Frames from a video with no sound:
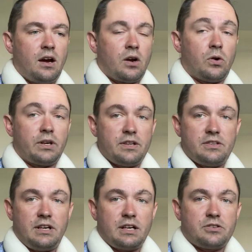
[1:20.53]
According to the
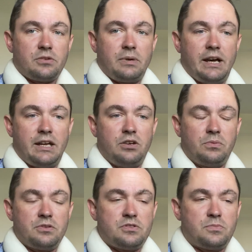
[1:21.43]
doctor, my
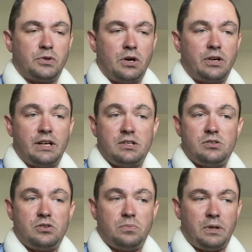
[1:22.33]
humerus is broken in
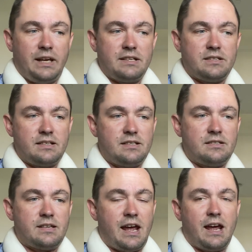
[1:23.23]
two
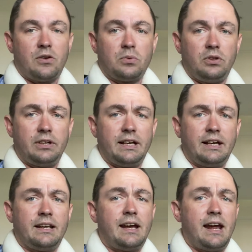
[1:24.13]
places and we're looking
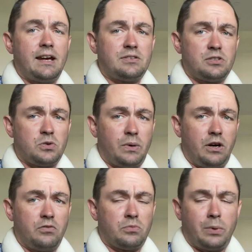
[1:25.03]
at an 8 to
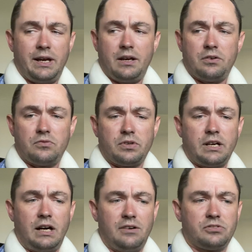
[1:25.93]
12 week
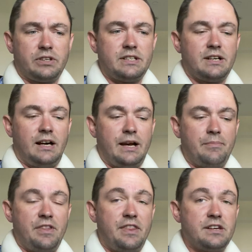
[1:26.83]
recovery
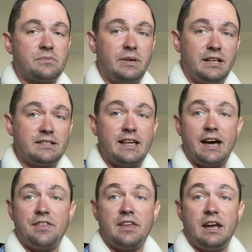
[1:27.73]
time. This means
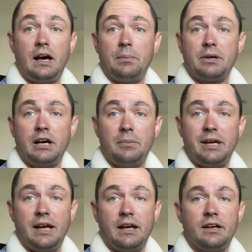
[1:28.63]
that the
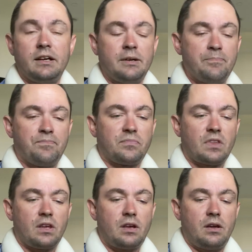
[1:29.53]
upcoming
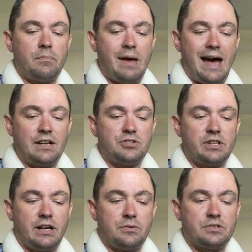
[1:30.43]
match
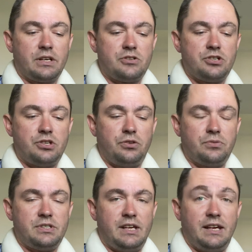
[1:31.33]
that I was gonna
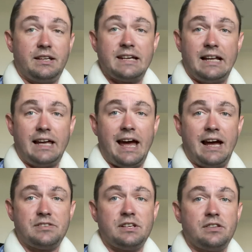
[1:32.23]
shoot in
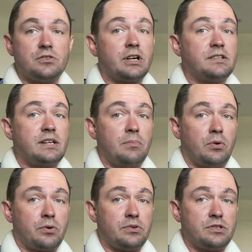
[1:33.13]
Tallahassee, the Tri-State
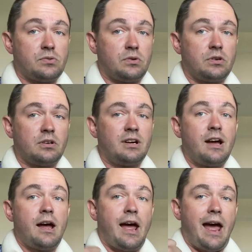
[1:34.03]
Border Disorder,
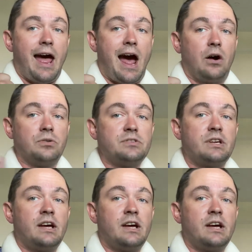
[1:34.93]
out.